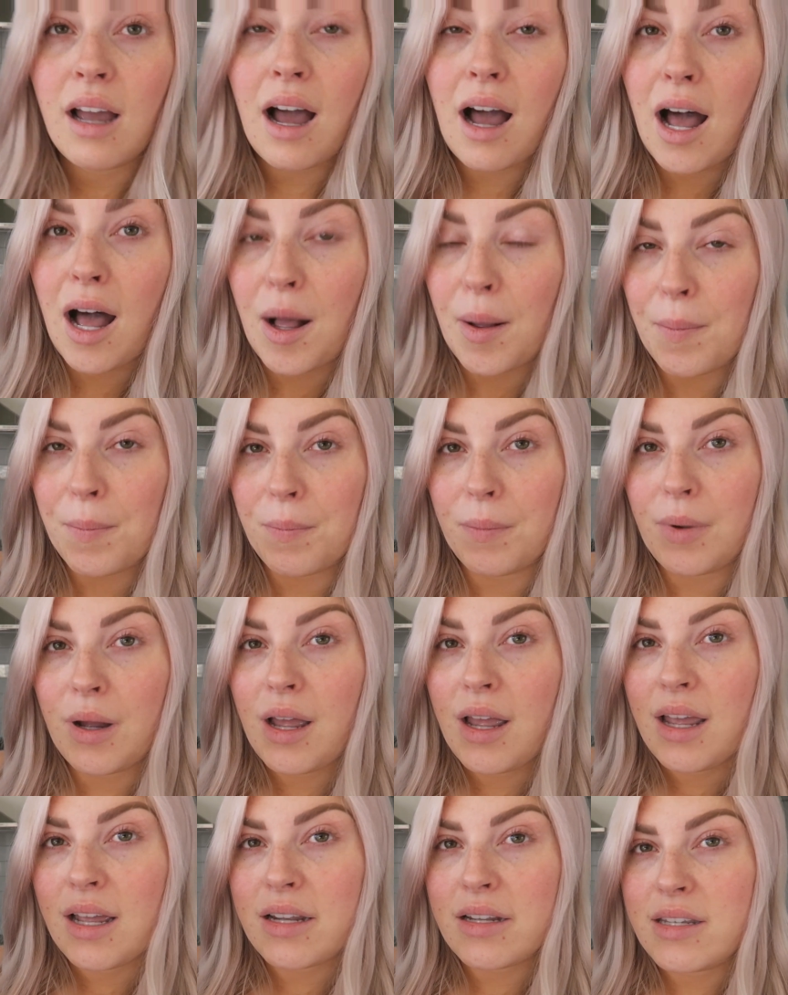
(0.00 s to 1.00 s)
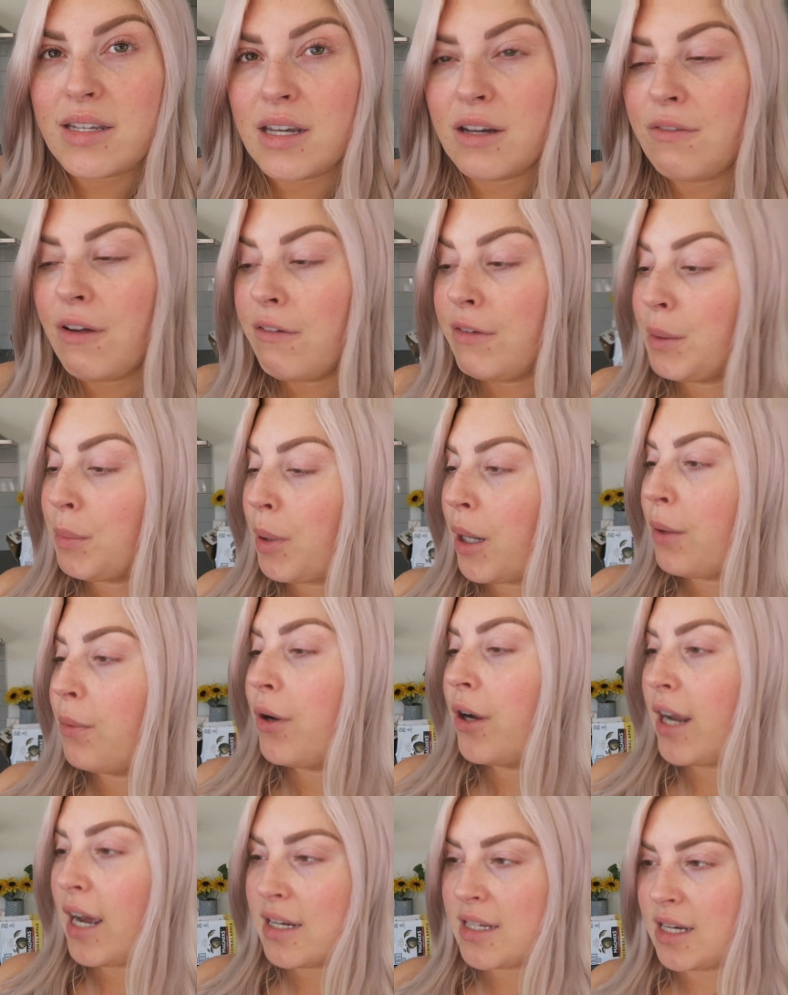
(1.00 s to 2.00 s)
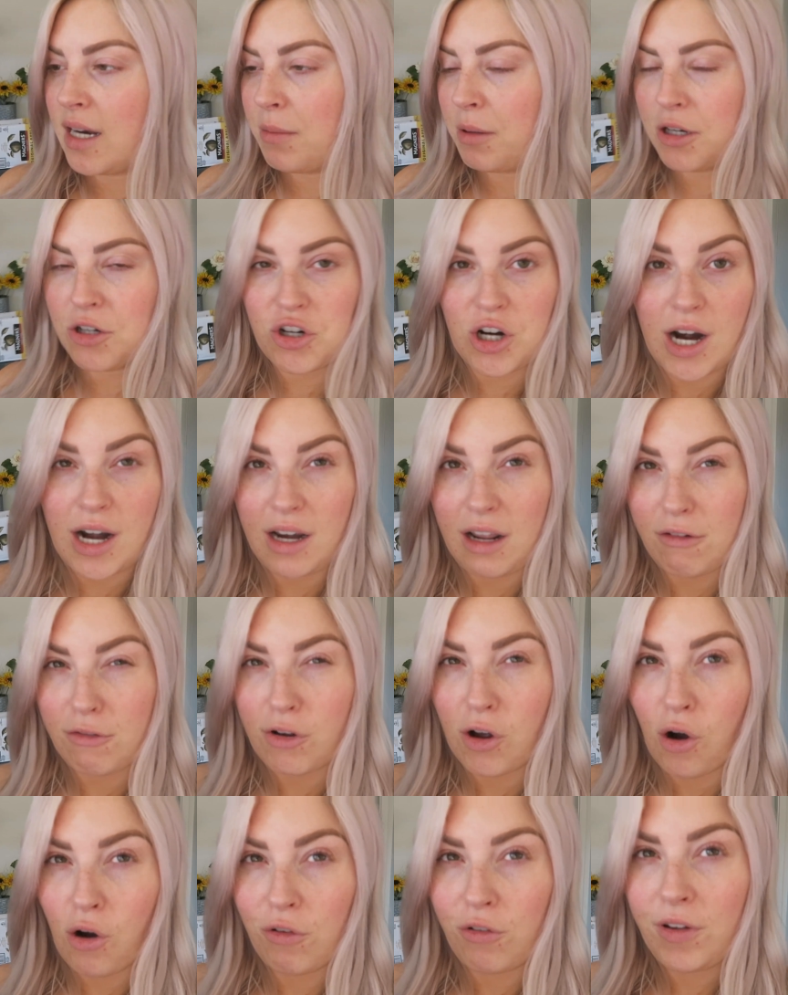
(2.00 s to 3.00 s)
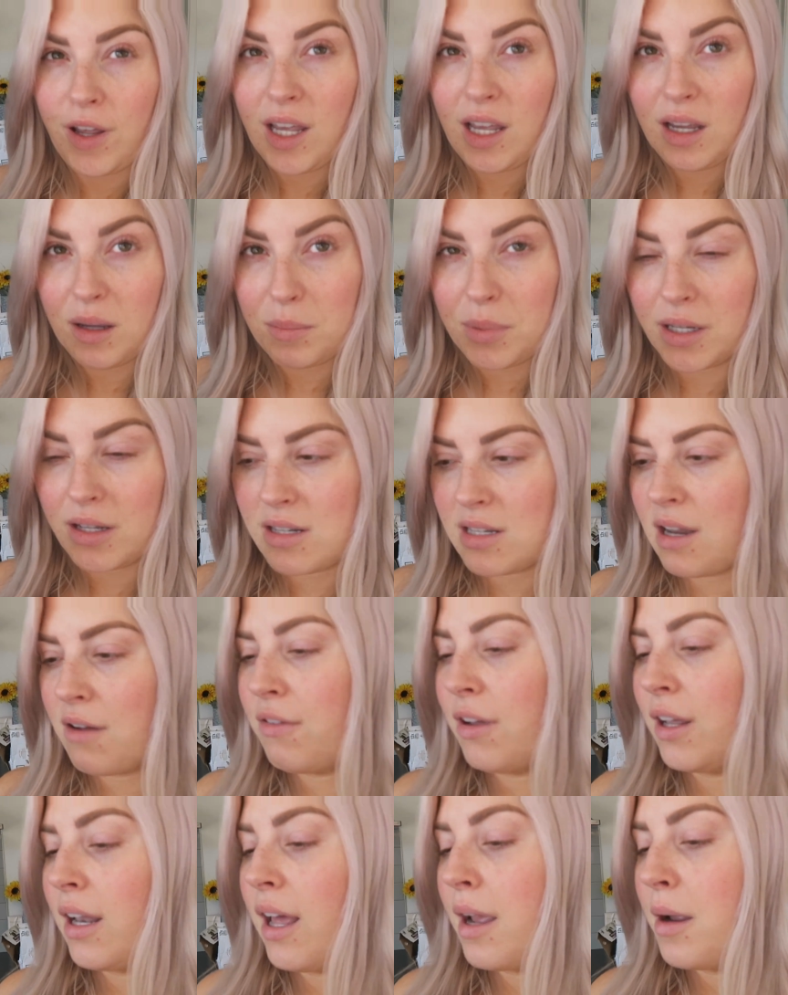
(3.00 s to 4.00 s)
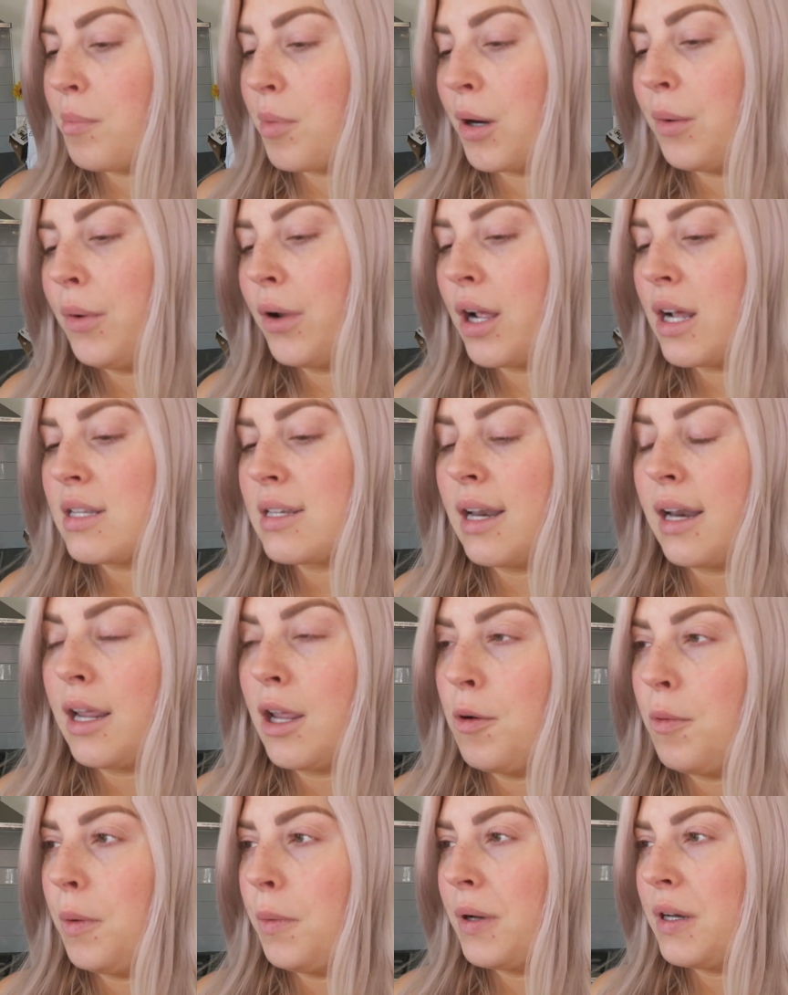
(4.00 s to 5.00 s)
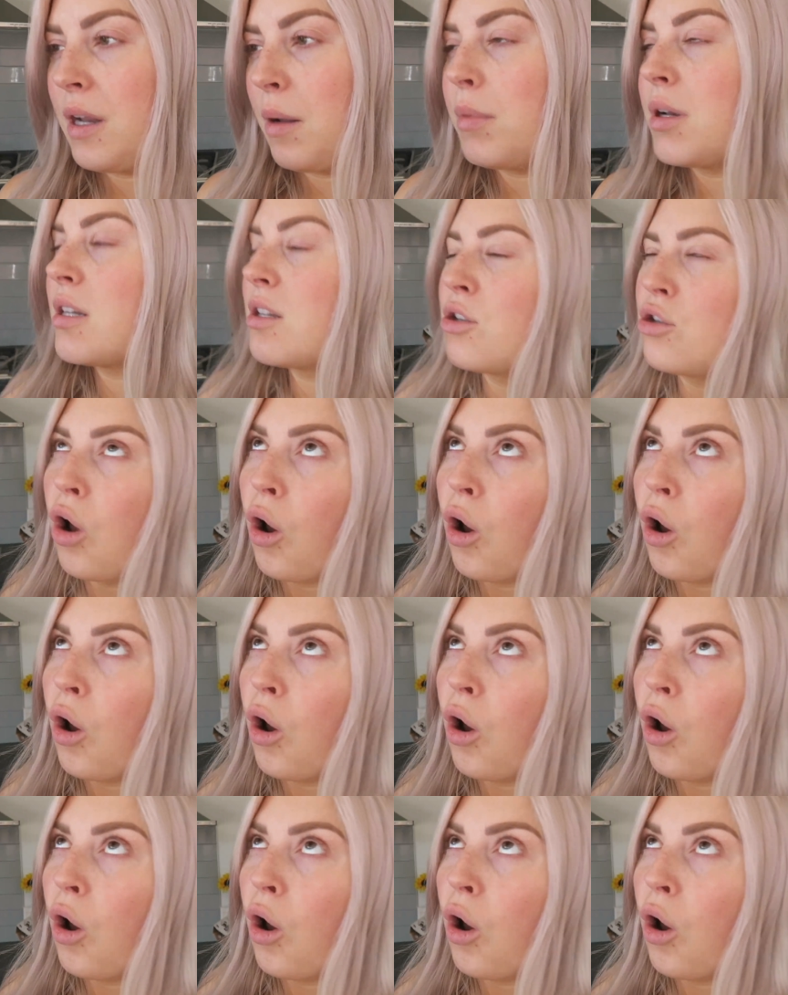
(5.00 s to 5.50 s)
Um, instead of having pre-workout today, I'm going to try and have coffee because I feel like pre-workout's going to kill me one day, but it's